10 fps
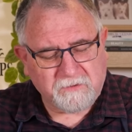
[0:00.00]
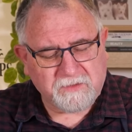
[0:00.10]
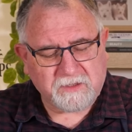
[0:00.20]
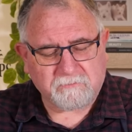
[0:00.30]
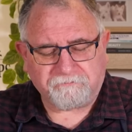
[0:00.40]

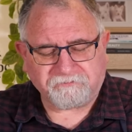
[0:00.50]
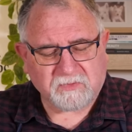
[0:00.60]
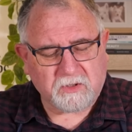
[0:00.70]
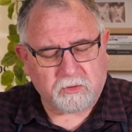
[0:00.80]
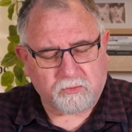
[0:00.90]
The
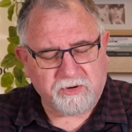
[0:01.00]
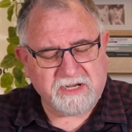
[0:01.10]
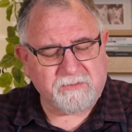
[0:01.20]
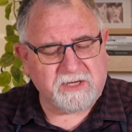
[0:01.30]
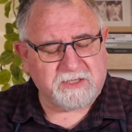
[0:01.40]

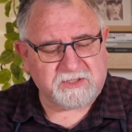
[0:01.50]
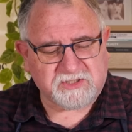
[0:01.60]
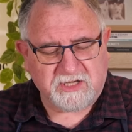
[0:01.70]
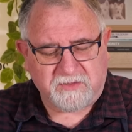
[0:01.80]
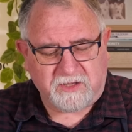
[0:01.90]

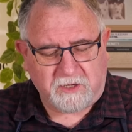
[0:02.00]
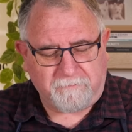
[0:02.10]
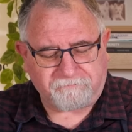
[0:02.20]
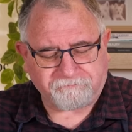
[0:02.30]
creaminess and the